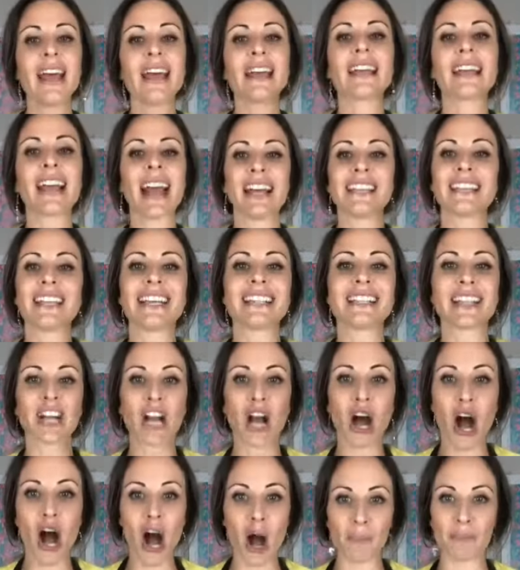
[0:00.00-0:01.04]
Guys, it's a
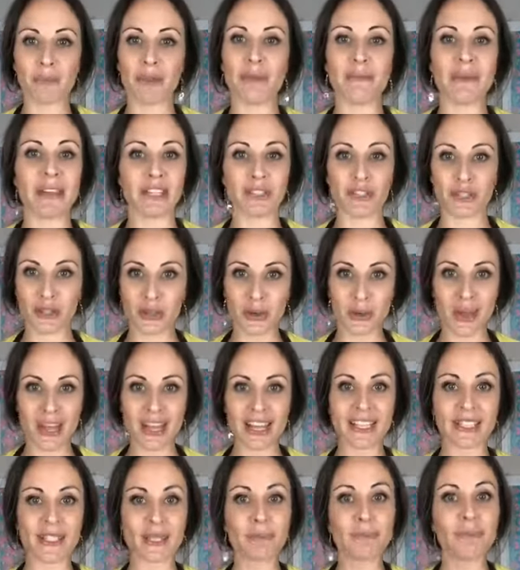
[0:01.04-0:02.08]
compliment to it,
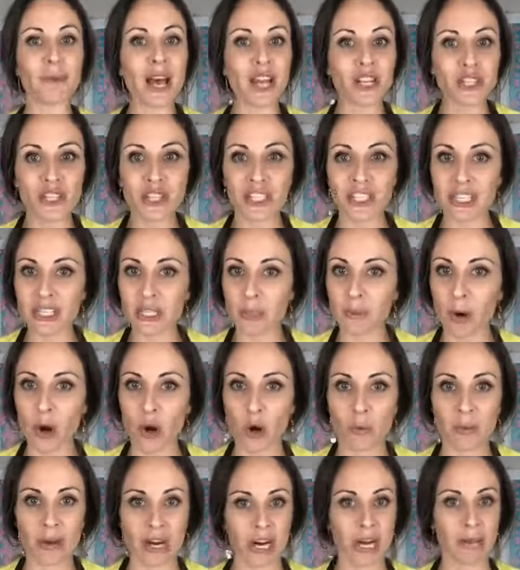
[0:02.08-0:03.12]
especially
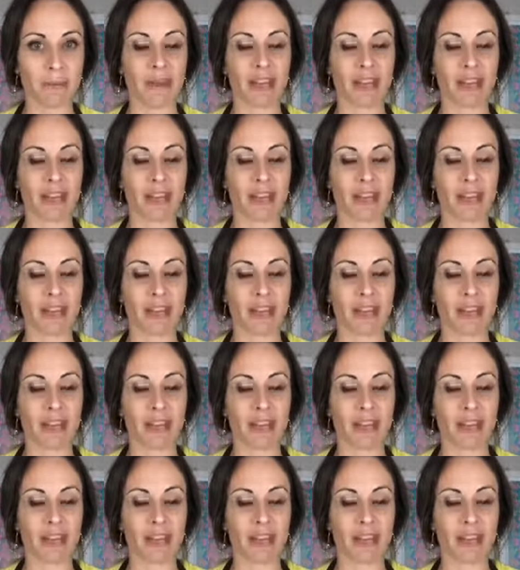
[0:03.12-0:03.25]
Sparkleberry,